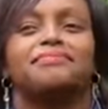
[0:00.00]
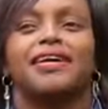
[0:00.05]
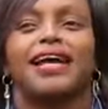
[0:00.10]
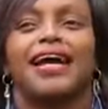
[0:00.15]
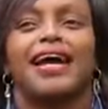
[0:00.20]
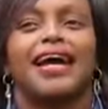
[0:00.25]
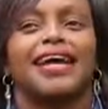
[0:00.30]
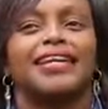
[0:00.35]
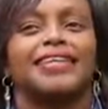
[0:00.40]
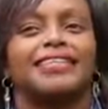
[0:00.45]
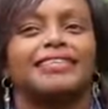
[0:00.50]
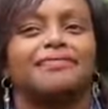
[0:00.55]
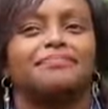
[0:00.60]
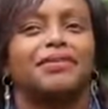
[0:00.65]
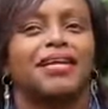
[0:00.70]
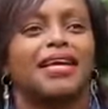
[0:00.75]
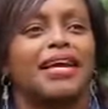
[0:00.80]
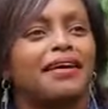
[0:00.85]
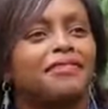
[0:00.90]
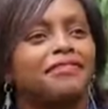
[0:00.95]

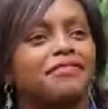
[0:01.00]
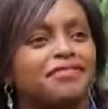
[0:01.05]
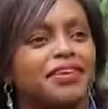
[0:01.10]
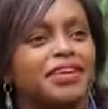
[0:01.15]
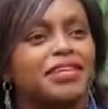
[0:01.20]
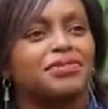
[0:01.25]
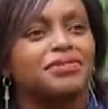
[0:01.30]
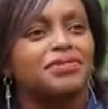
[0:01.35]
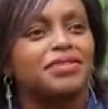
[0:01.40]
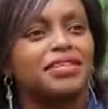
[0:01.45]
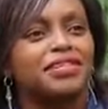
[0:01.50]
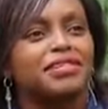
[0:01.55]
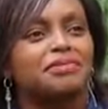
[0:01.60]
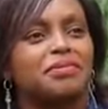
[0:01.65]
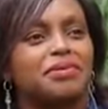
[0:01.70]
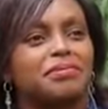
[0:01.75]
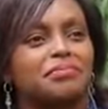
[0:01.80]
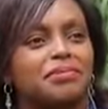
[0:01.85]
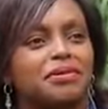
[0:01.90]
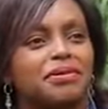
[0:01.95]
had become friends with these
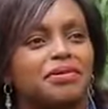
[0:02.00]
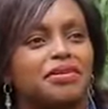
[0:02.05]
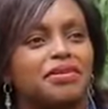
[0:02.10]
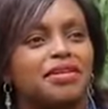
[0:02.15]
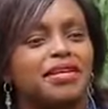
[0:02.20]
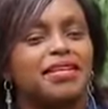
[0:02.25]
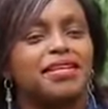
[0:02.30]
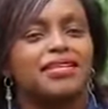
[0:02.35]
people.